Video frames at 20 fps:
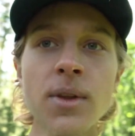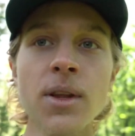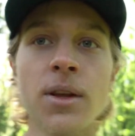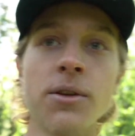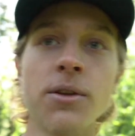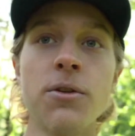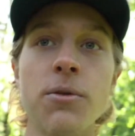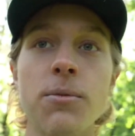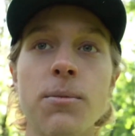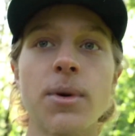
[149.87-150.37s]

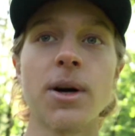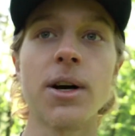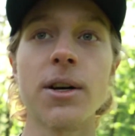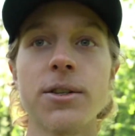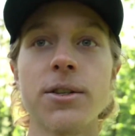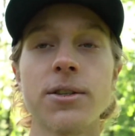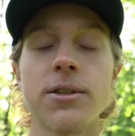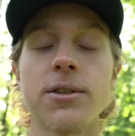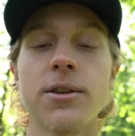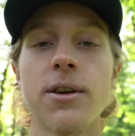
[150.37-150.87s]
you
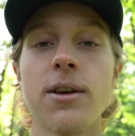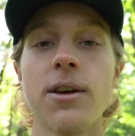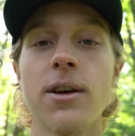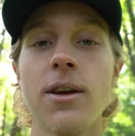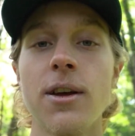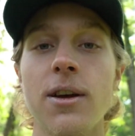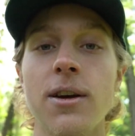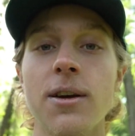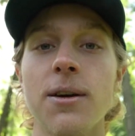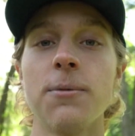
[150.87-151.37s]
must
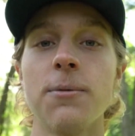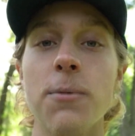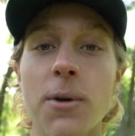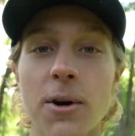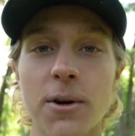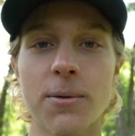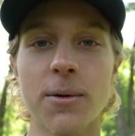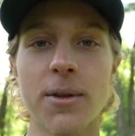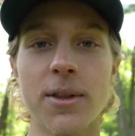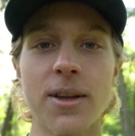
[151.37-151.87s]

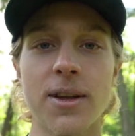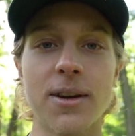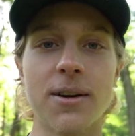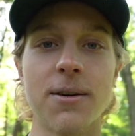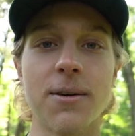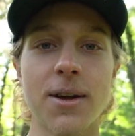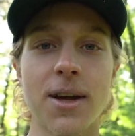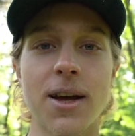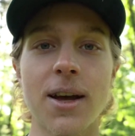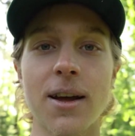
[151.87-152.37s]
work with it,
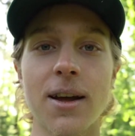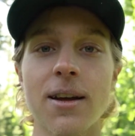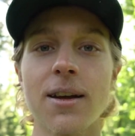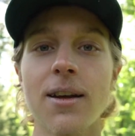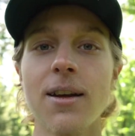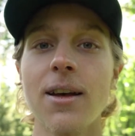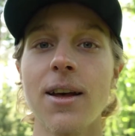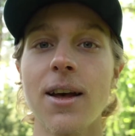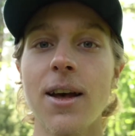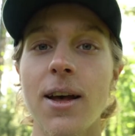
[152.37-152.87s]
okay?
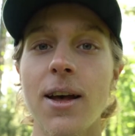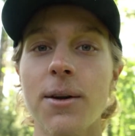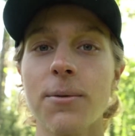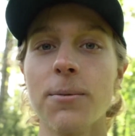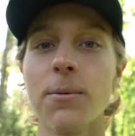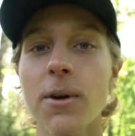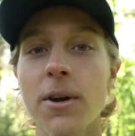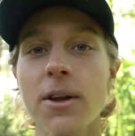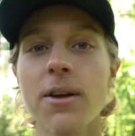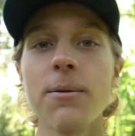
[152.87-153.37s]
And
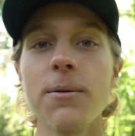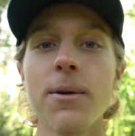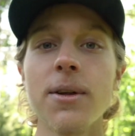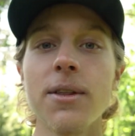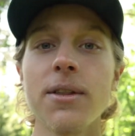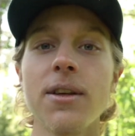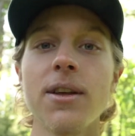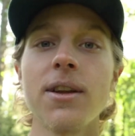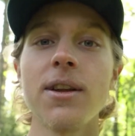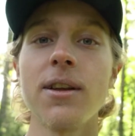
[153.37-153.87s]
working
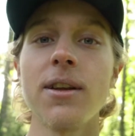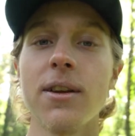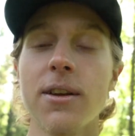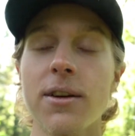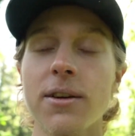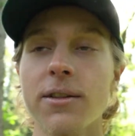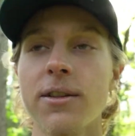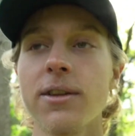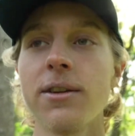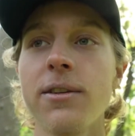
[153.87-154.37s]
with it
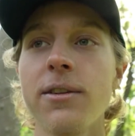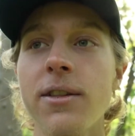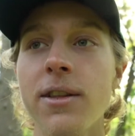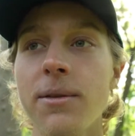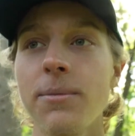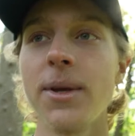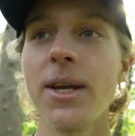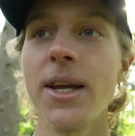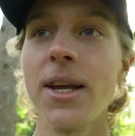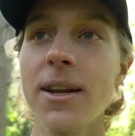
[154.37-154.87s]
could literally
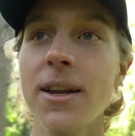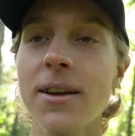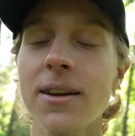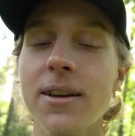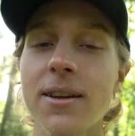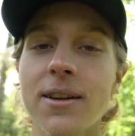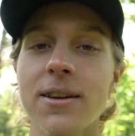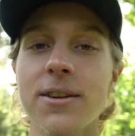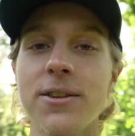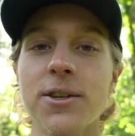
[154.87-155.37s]
mean
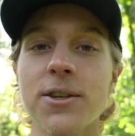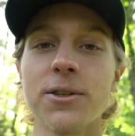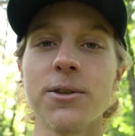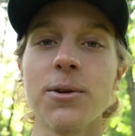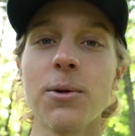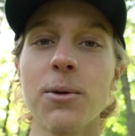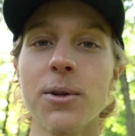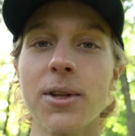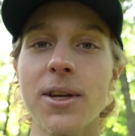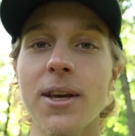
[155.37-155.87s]
just
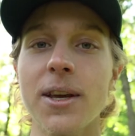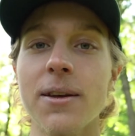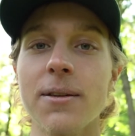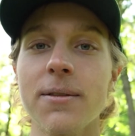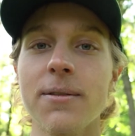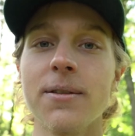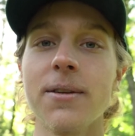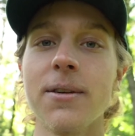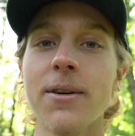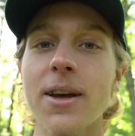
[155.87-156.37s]
holding it,
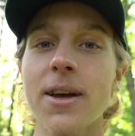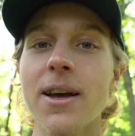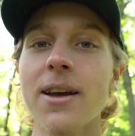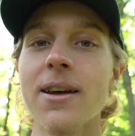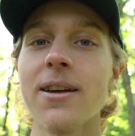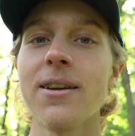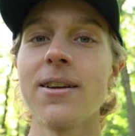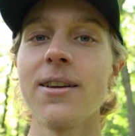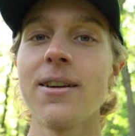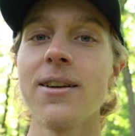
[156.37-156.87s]
okay?
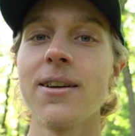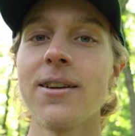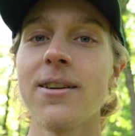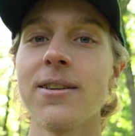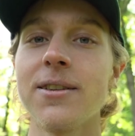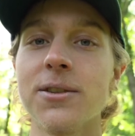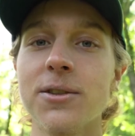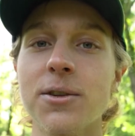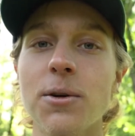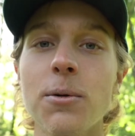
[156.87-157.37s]

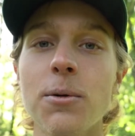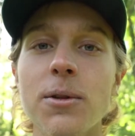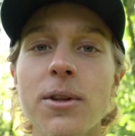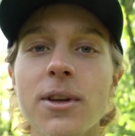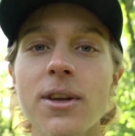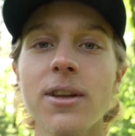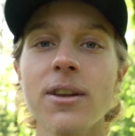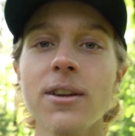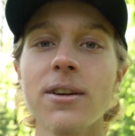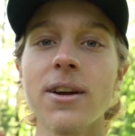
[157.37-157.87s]
Just holding
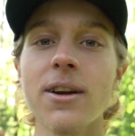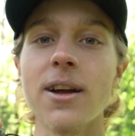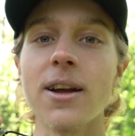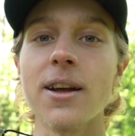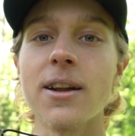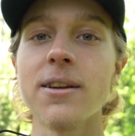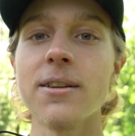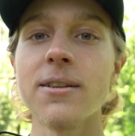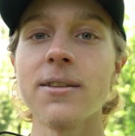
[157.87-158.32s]
it in your hand